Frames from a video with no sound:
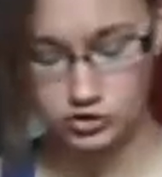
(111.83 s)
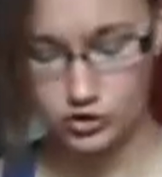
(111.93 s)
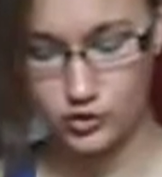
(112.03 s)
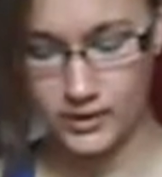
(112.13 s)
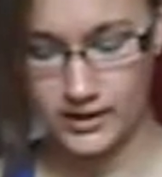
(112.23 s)

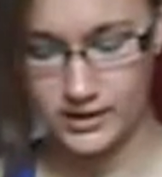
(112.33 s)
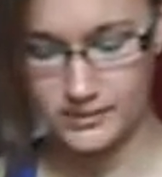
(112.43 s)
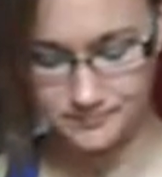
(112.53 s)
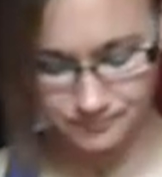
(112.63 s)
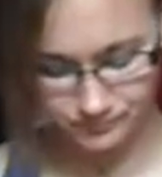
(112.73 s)
so
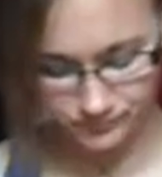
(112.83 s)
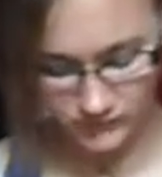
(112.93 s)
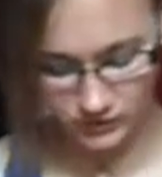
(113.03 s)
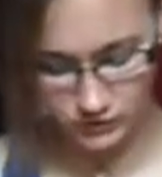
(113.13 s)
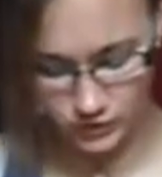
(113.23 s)
where
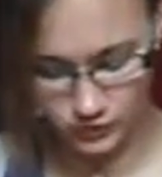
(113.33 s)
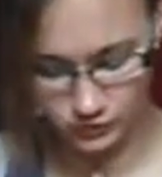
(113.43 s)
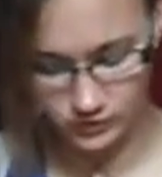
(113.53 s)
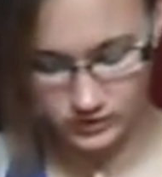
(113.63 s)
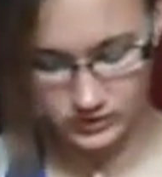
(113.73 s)

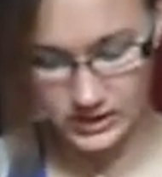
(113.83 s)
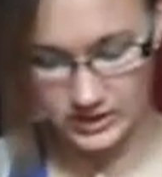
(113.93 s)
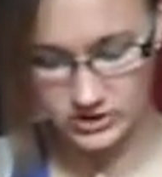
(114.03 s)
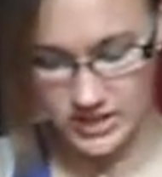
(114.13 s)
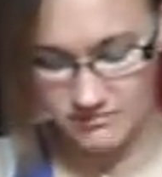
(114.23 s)
you
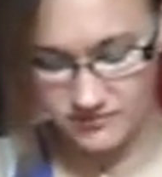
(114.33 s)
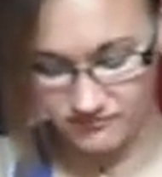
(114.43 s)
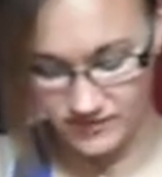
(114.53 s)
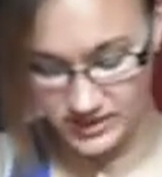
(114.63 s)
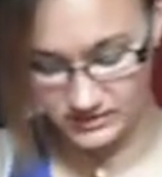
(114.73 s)
actually have
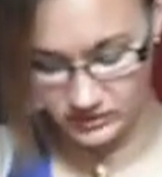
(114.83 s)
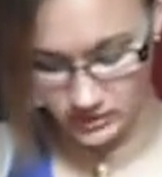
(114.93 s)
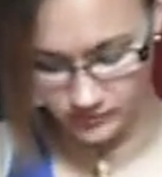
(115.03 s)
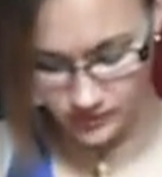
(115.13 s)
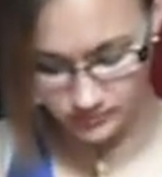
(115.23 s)
the face
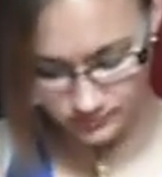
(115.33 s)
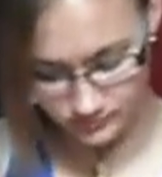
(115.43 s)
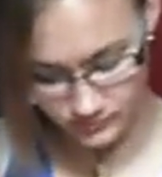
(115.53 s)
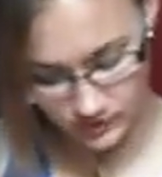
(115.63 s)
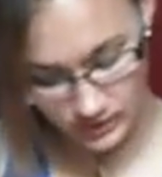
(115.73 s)
of it.
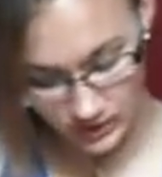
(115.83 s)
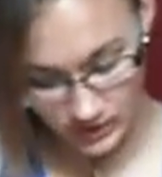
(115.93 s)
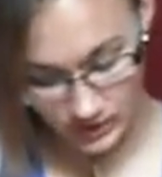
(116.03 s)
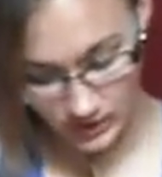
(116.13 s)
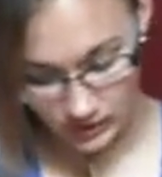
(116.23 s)

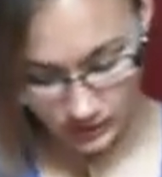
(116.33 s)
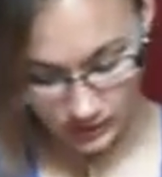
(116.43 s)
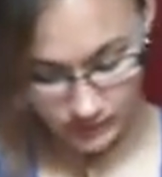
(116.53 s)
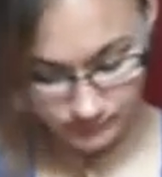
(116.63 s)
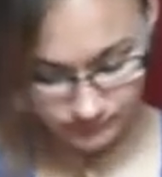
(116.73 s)

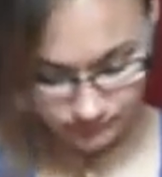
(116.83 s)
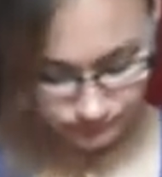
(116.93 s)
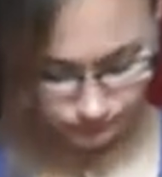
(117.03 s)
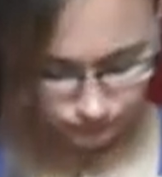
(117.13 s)
Um,